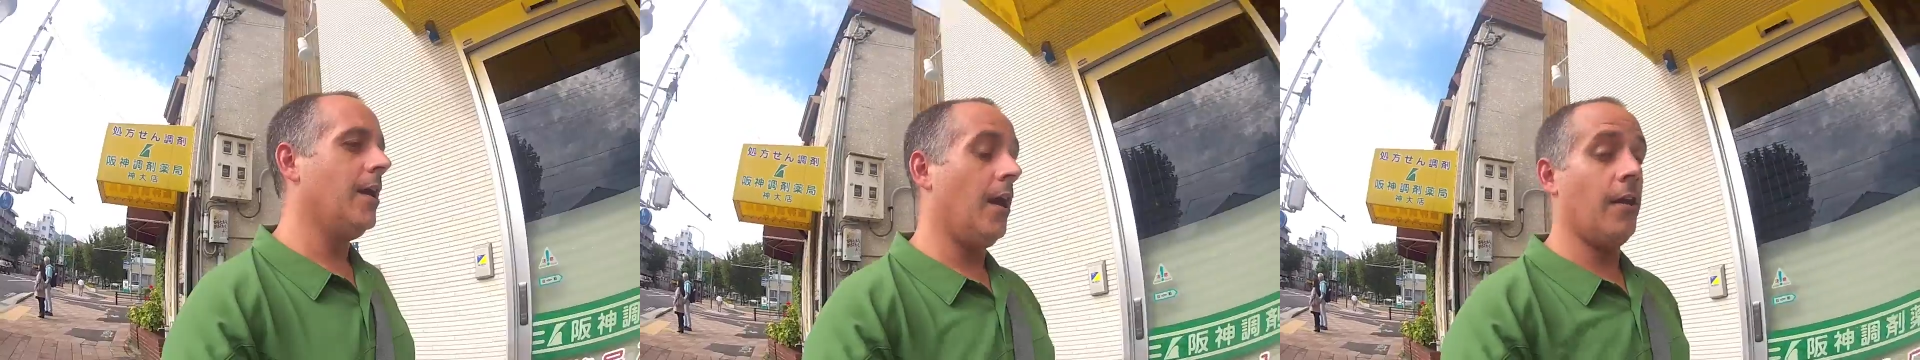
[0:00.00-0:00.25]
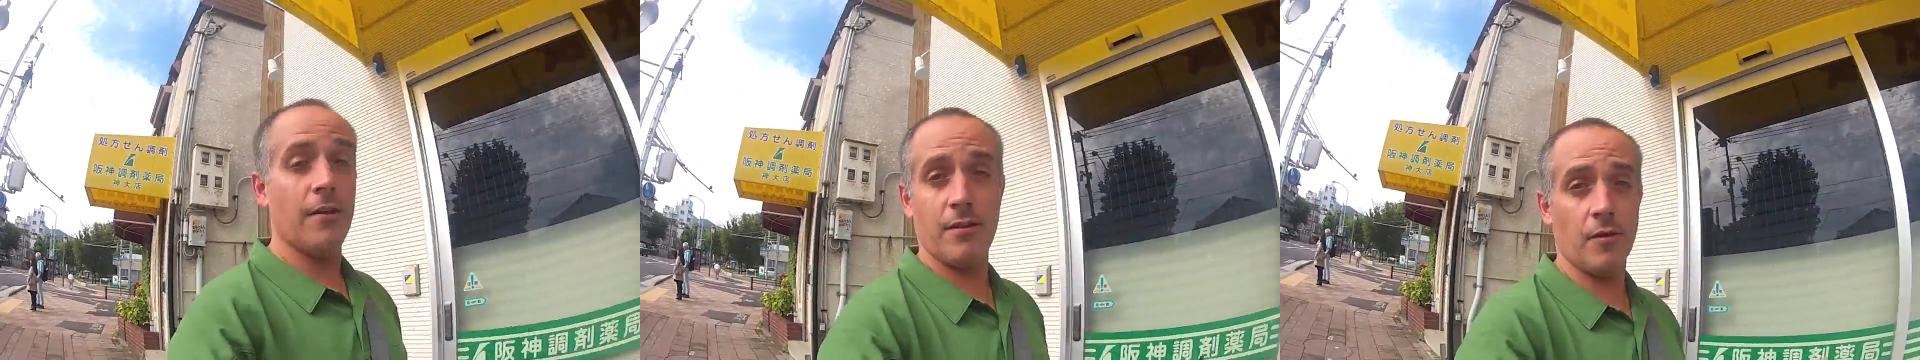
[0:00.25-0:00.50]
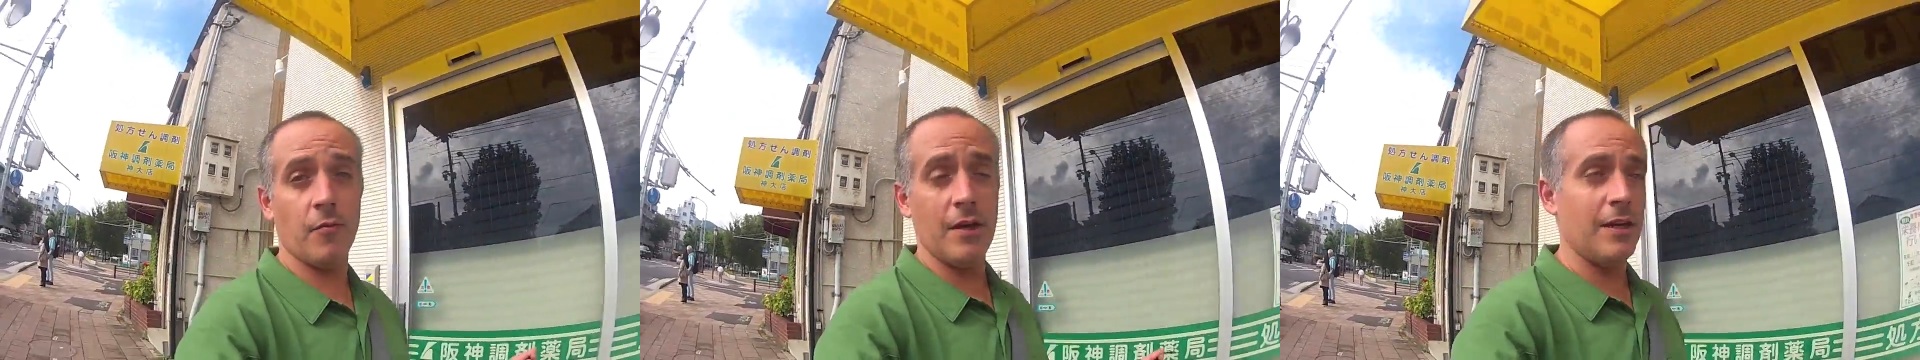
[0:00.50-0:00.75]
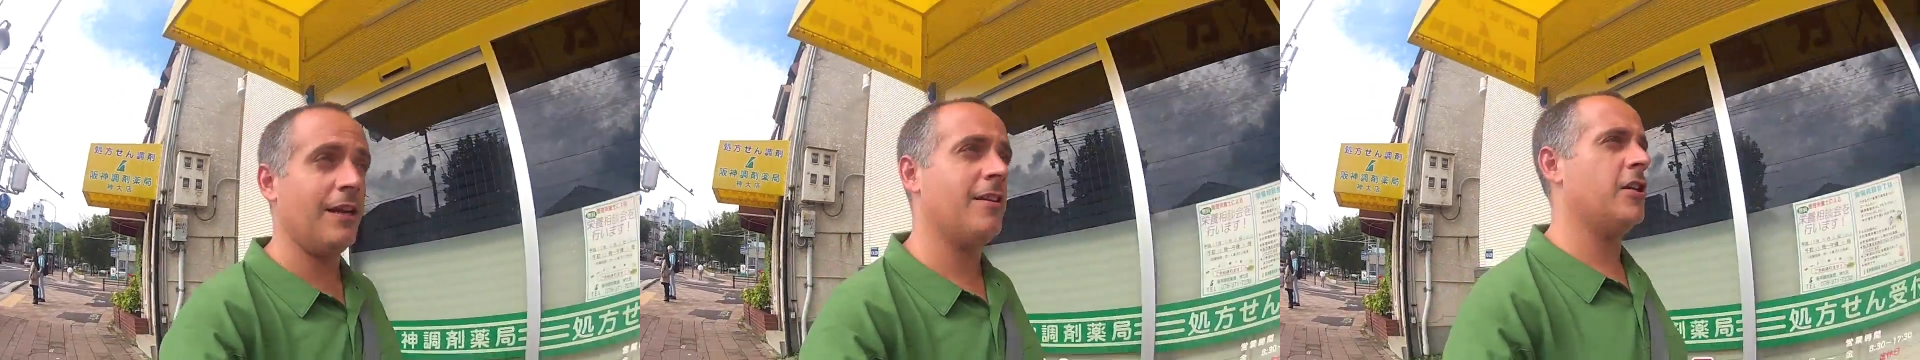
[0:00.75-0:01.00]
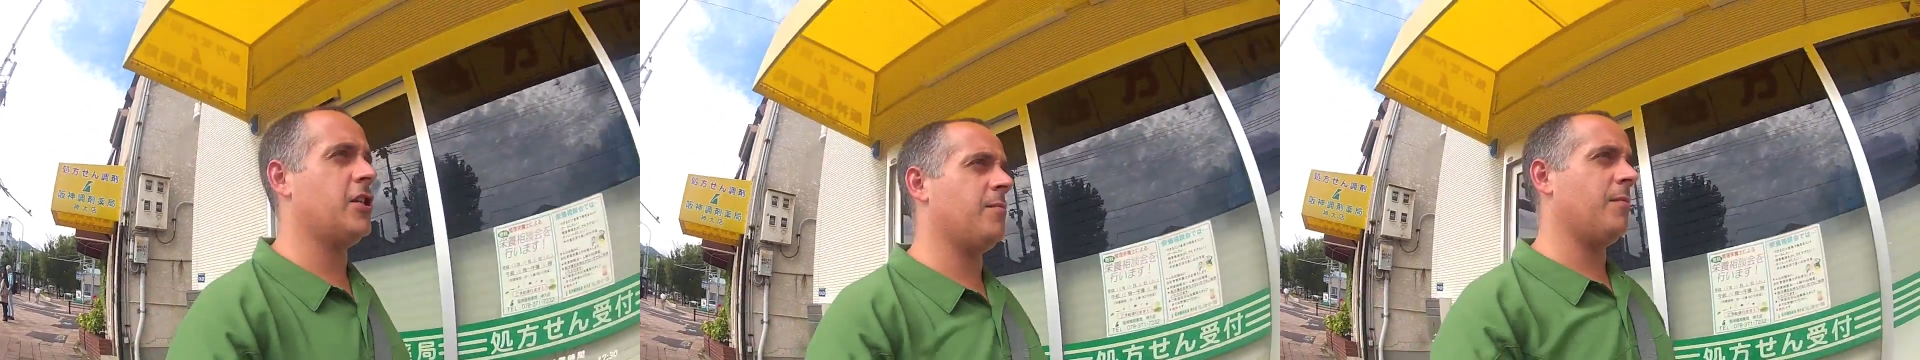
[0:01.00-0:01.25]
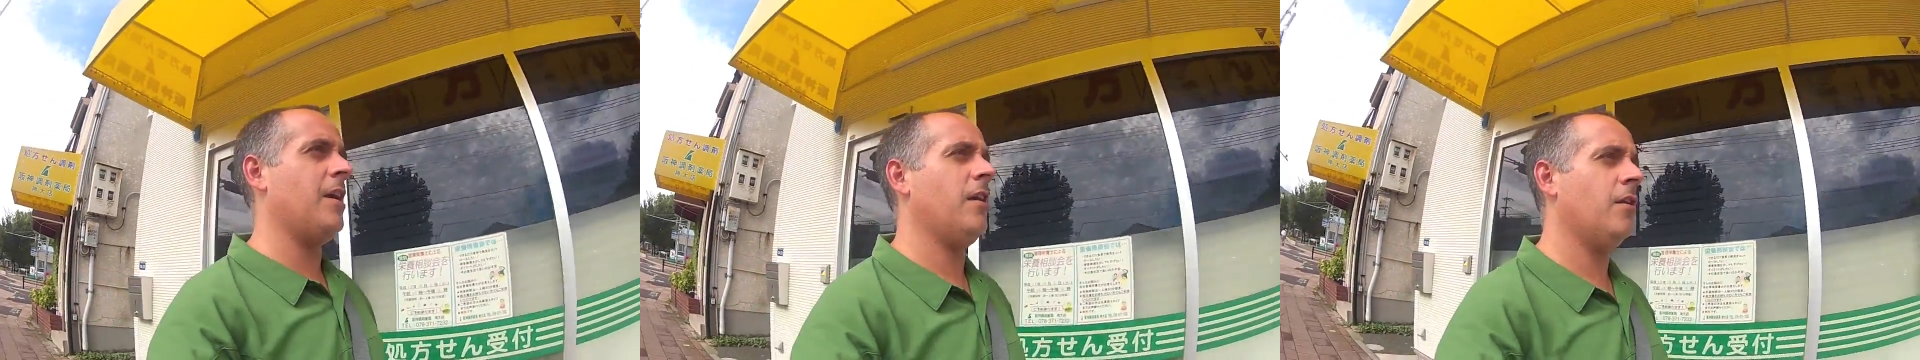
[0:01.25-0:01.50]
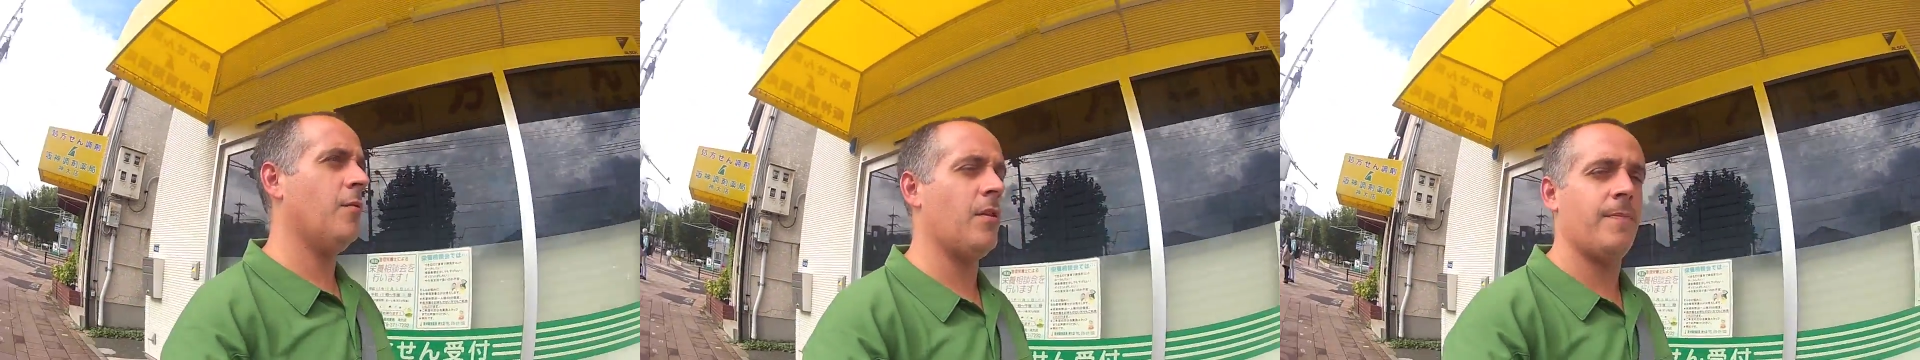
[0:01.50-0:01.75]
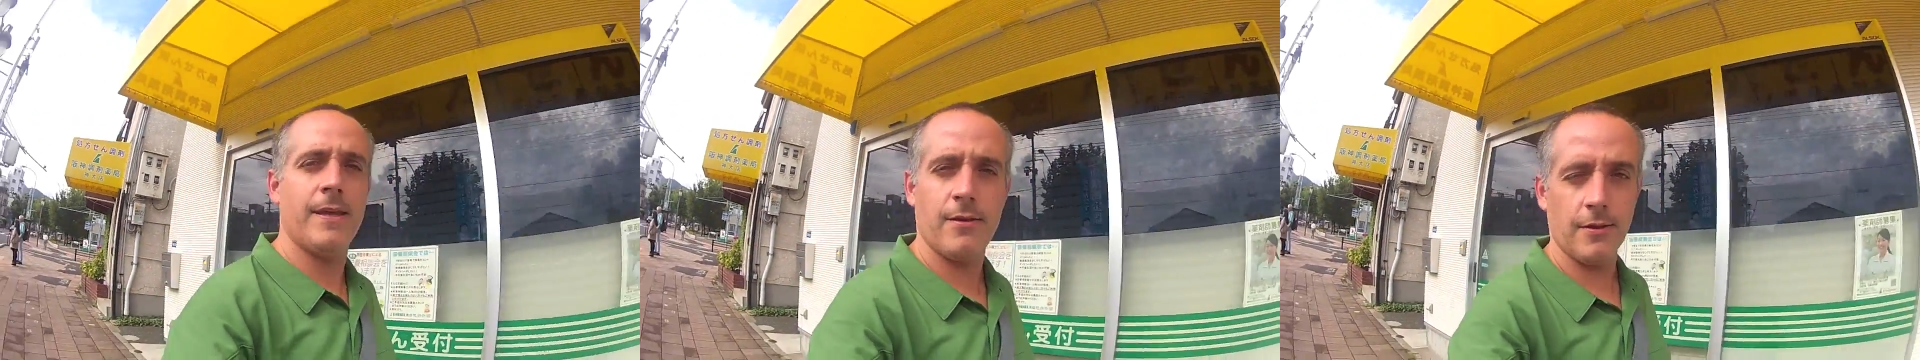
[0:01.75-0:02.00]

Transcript: I mean, it's all written in English, but yet no one speaks